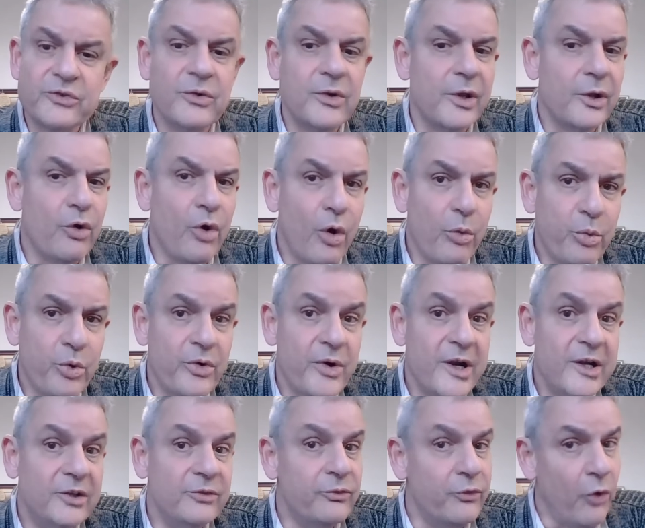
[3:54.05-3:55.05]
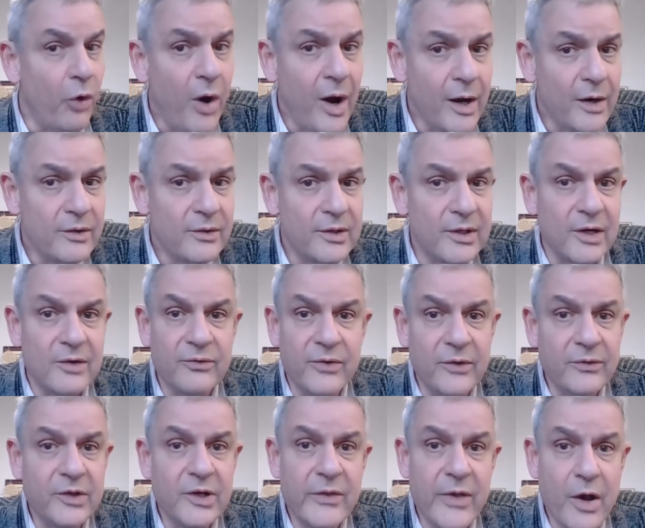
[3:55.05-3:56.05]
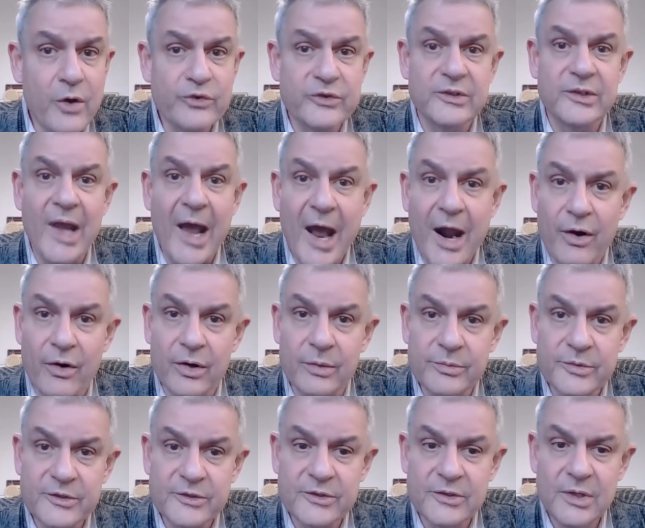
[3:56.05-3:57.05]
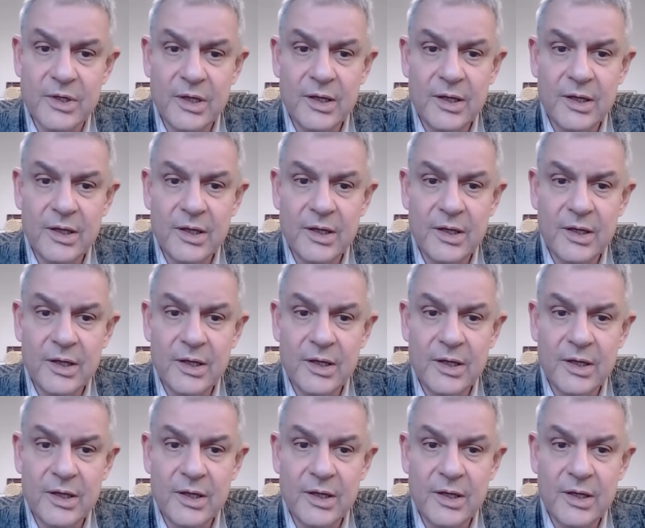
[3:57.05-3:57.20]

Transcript: to incorporate 450,000 Arabs